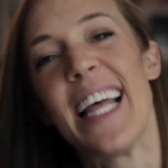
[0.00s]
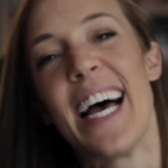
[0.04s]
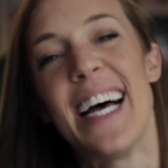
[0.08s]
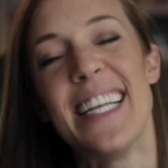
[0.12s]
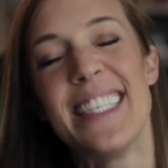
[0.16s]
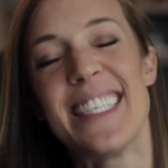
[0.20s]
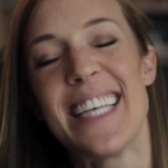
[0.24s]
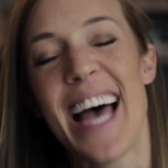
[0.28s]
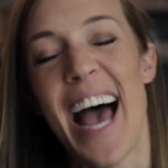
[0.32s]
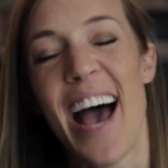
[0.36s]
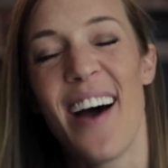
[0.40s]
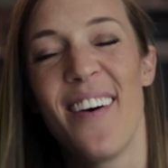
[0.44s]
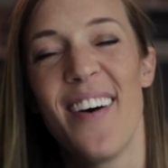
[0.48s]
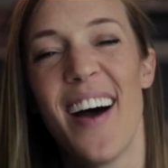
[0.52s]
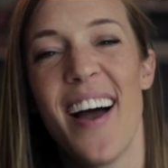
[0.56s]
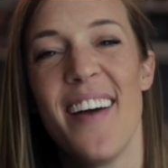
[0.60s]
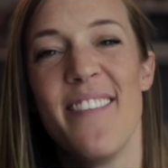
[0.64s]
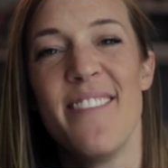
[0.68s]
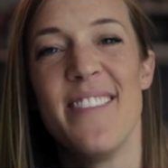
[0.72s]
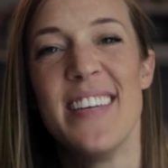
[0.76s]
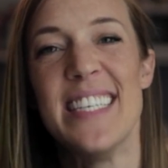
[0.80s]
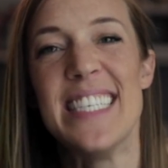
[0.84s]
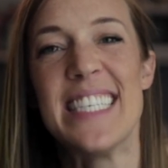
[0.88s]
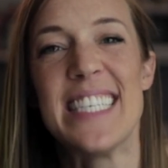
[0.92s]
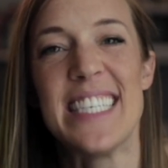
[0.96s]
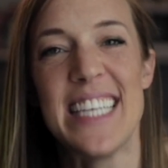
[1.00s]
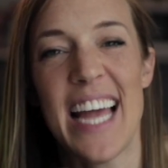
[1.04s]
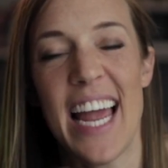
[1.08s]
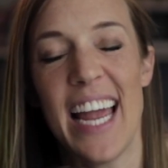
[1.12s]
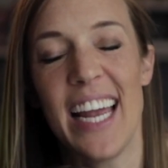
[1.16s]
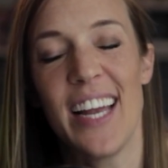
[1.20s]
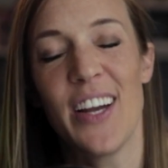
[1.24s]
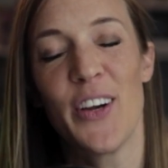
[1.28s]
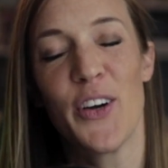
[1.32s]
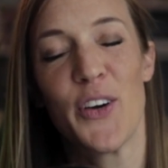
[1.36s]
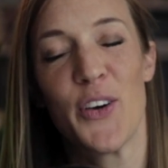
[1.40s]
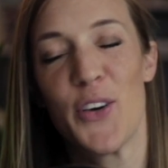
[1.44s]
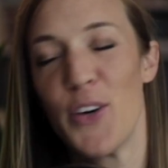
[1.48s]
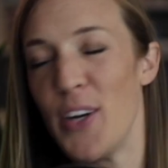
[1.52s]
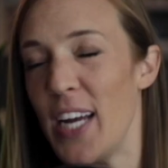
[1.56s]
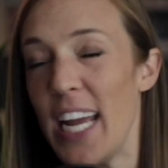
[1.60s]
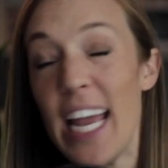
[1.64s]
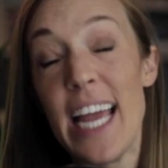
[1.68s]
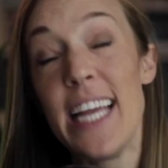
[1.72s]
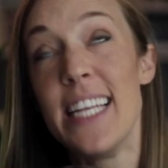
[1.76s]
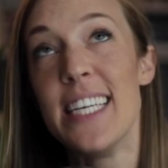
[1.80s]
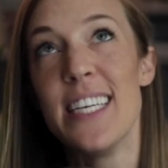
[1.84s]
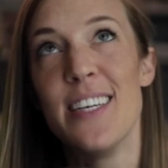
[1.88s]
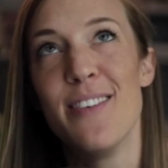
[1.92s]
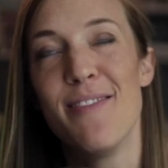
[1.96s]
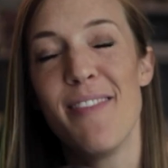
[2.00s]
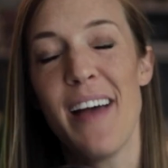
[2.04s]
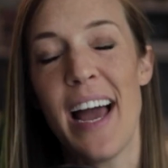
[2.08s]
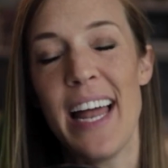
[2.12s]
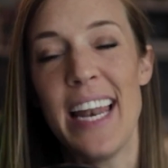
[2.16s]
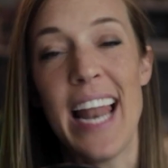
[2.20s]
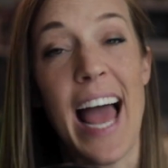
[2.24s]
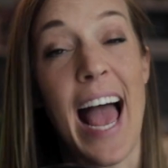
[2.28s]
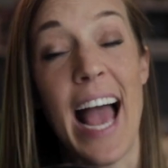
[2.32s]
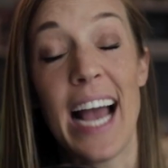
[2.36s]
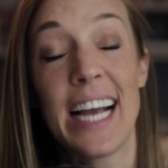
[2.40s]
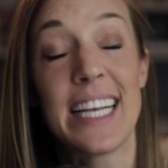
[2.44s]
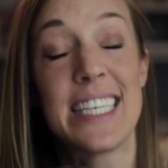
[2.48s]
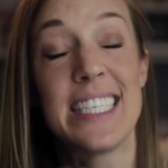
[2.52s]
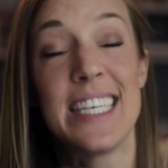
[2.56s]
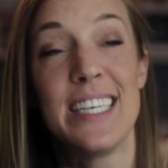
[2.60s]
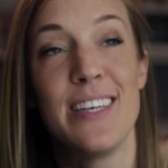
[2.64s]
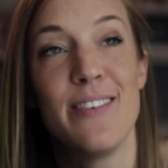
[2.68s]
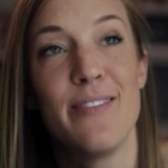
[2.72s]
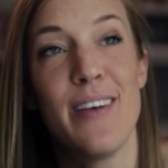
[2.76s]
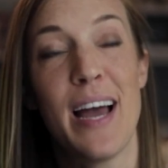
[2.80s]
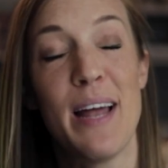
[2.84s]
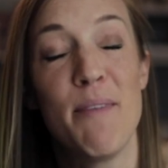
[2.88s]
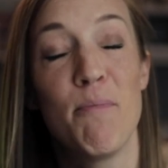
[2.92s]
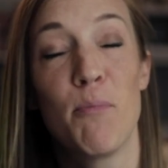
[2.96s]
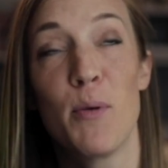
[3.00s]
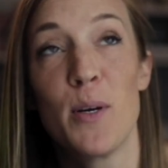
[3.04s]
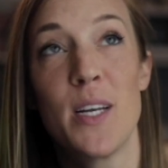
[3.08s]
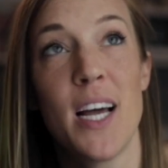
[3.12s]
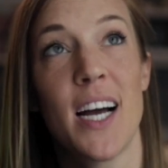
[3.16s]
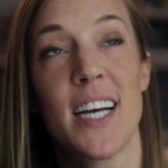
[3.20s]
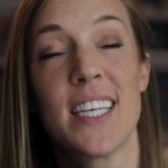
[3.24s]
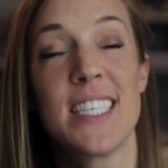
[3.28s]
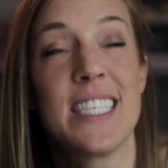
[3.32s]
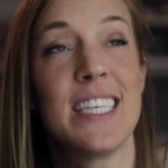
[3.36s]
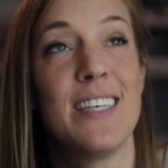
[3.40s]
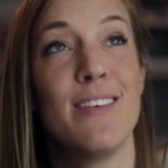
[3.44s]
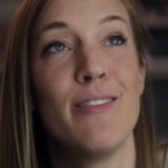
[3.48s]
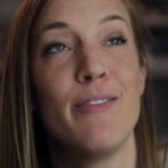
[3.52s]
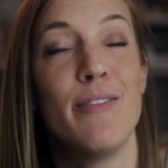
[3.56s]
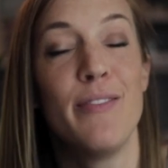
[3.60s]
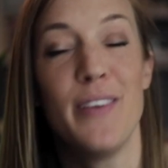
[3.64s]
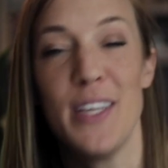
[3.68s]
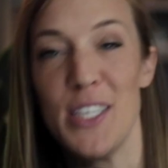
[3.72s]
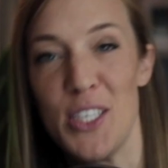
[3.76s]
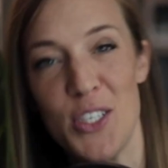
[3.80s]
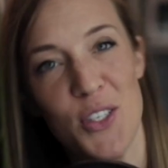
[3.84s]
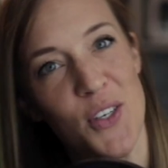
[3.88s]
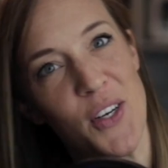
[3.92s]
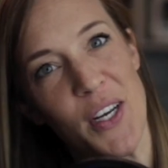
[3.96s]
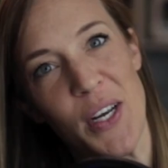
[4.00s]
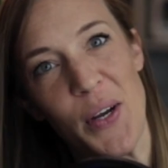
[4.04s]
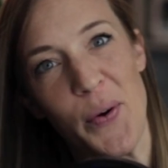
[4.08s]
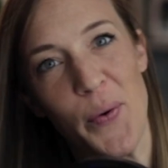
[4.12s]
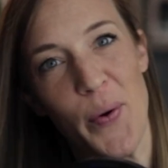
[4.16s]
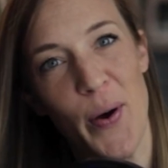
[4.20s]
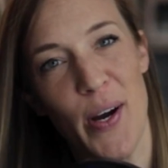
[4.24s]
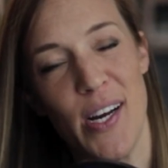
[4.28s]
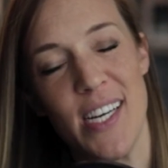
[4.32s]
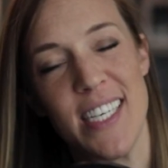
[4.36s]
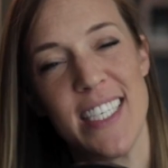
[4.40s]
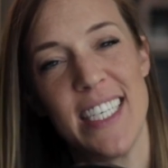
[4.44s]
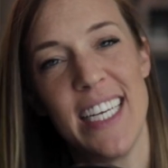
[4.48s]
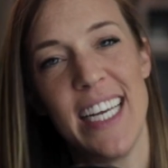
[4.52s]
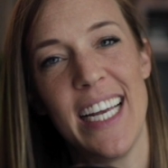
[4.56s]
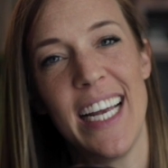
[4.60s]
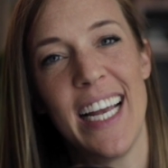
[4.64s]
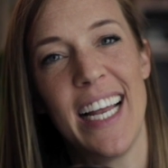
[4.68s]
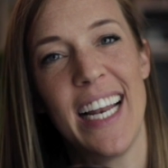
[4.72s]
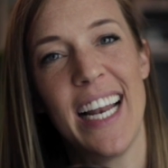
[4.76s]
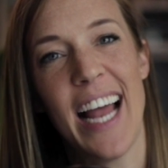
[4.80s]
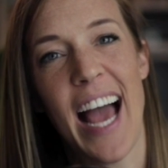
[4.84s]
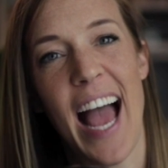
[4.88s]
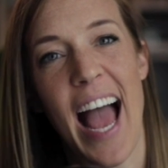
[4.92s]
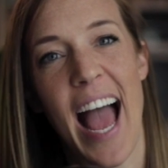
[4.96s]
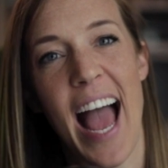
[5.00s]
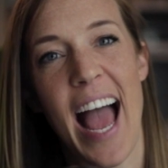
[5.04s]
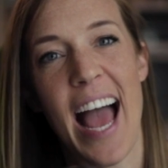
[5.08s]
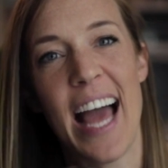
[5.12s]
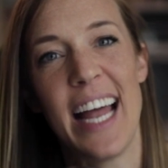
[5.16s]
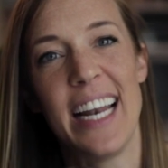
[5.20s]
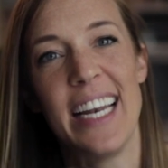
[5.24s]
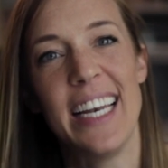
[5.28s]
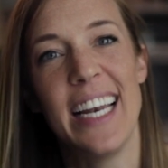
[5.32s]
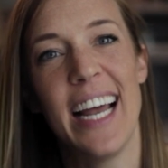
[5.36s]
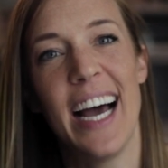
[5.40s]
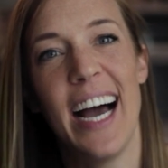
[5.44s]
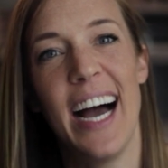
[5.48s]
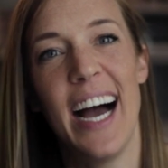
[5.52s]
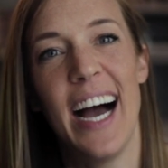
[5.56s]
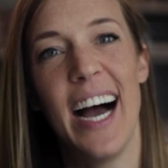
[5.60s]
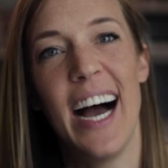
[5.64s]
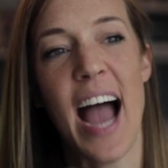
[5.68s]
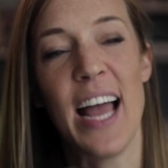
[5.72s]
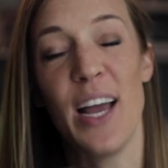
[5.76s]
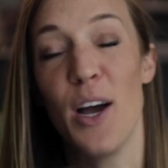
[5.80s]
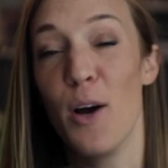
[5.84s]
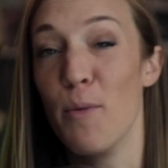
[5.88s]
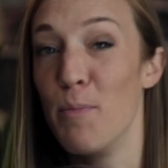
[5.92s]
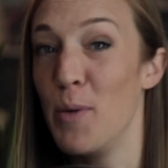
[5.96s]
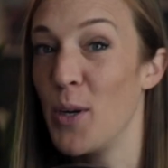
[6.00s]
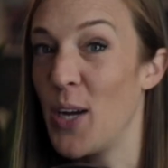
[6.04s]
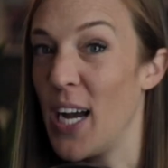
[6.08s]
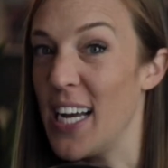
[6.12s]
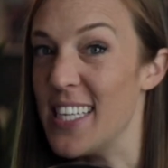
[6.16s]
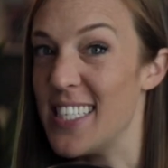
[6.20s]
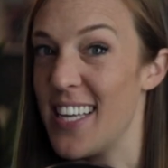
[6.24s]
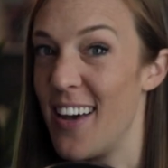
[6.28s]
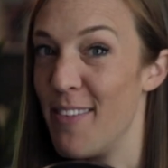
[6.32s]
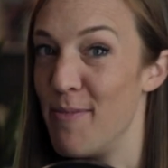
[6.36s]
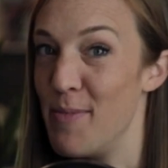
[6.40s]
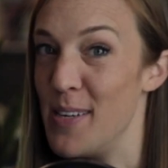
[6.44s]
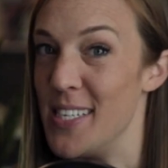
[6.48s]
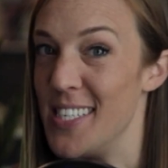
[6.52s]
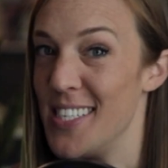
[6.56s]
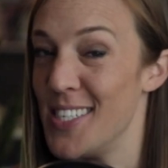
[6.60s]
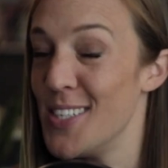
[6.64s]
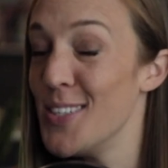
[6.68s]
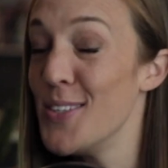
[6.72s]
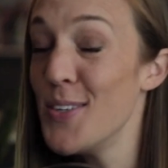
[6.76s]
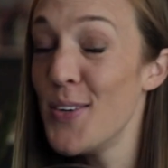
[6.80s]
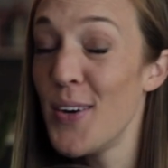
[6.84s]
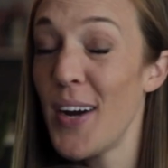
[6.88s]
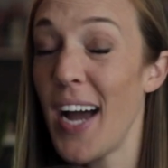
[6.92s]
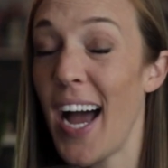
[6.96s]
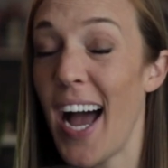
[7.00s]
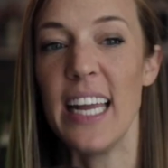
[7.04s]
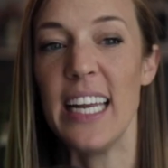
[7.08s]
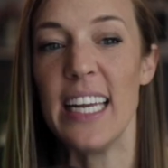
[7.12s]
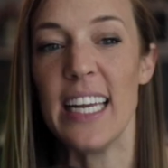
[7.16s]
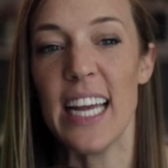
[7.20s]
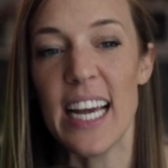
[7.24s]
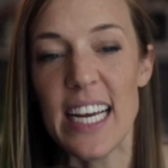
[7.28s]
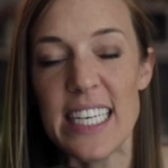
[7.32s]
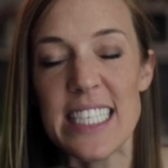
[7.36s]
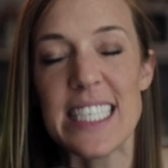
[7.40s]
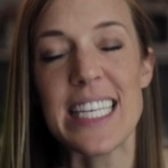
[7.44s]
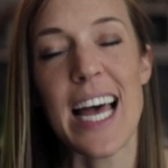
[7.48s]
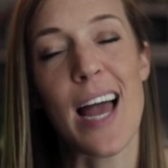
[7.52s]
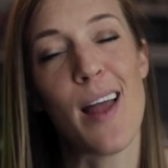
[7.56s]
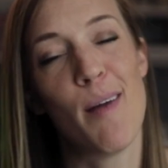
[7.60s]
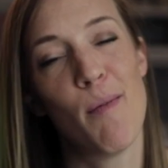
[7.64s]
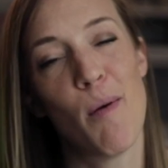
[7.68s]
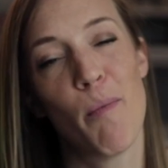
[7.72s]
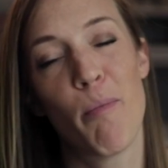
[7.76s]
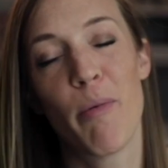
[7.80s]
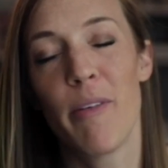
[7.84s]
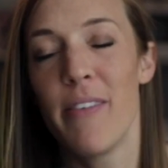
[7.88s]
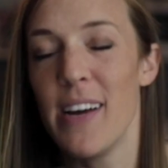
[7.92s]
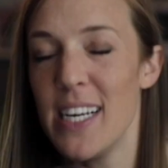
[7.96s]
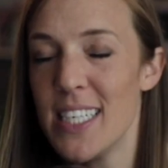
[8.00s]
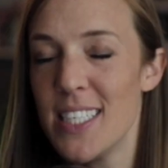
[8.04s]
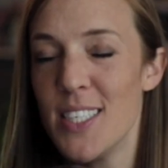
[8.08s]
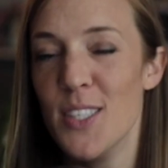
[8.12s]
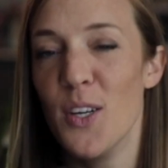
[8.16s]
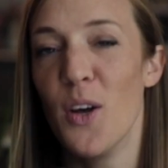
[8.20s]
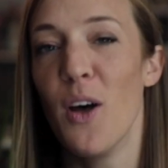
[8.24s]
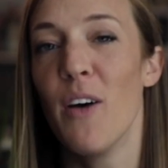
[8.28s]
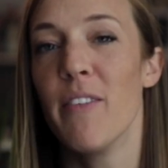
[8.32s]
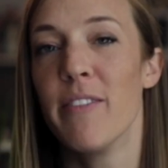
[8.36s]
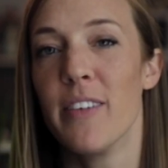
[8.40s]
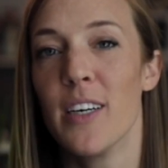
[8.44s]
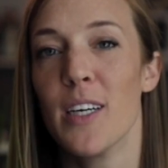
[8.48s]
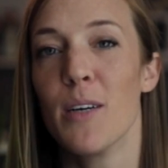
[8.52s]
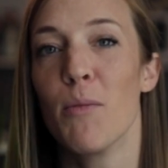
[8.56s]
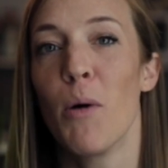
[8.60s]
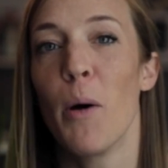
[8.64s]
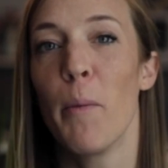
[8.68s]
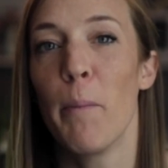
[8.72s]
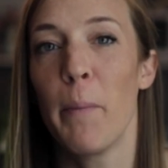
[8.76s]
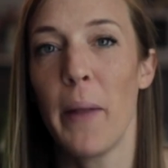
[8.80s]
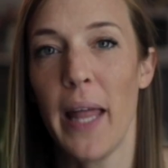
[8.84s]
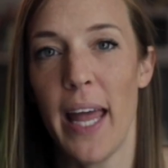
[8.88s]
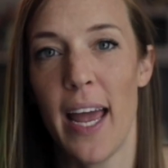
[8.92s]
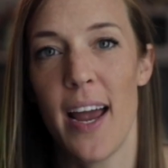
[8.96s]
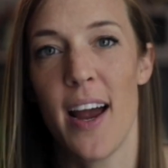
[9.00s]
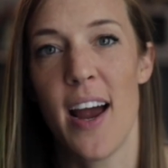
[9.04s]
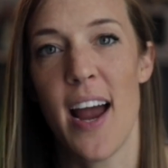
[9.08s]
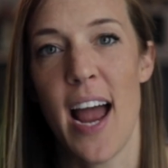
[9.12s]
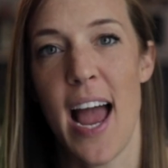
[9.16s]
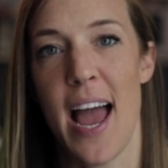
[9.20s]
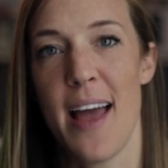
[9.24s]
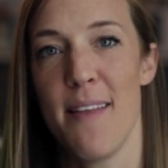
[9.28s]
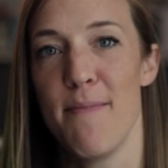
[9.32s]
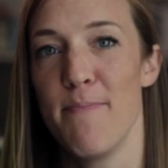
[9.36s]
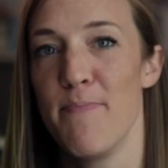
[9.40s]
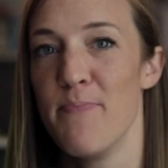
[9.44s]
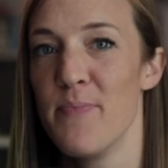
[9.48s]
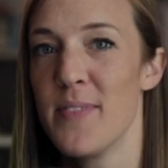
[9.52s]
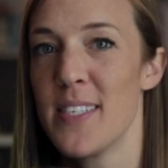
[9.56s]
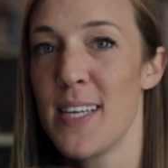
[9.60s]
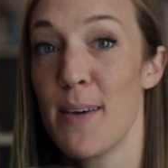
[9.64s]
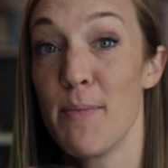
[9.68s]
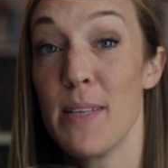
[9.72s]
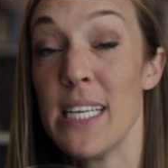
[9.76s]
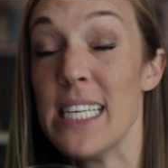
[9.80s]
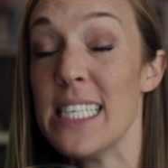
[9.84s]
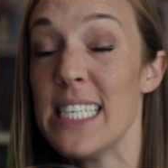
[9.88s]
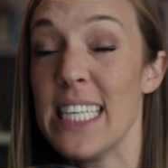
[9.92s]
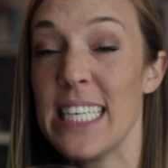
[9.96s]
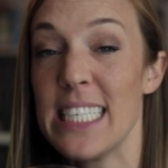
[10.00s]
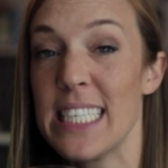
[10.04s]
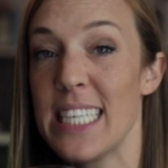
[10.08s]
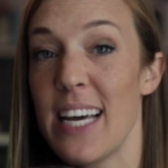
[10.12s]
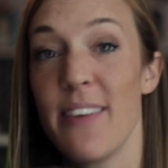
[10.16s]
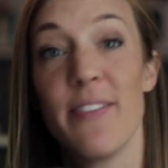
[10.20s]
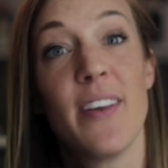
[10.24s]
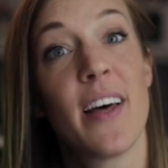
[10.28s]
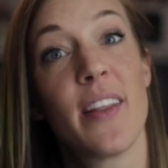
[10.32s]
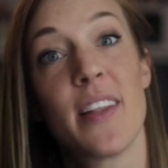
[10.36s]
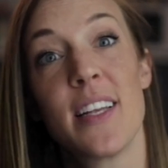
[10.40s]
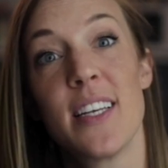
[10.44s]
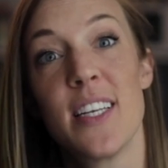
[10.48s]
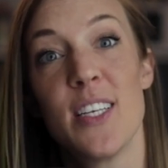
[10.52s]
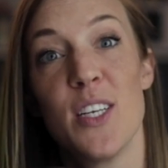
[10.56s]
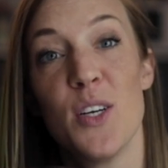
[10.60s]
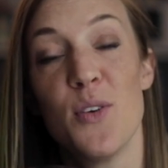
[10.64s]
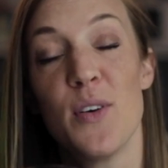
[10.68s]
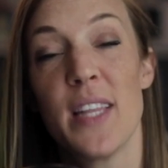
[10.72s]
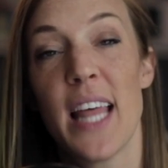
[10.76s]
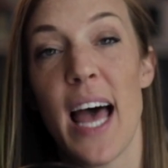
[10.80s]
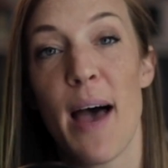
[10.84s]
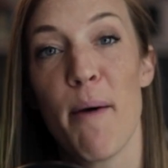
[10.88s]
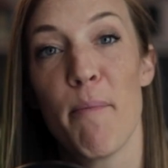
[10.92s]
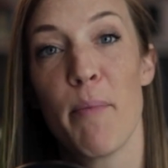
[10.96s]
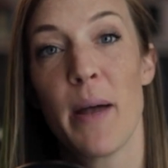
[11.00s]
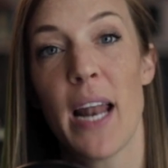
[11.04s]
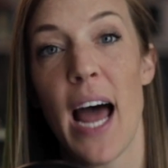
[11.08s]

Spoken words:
That's how I've been staying creative and active and productive during quarantine. And I hope you guys have been too. Yes, I'm a professional volleyball player, and some of these things have nothing to do with that.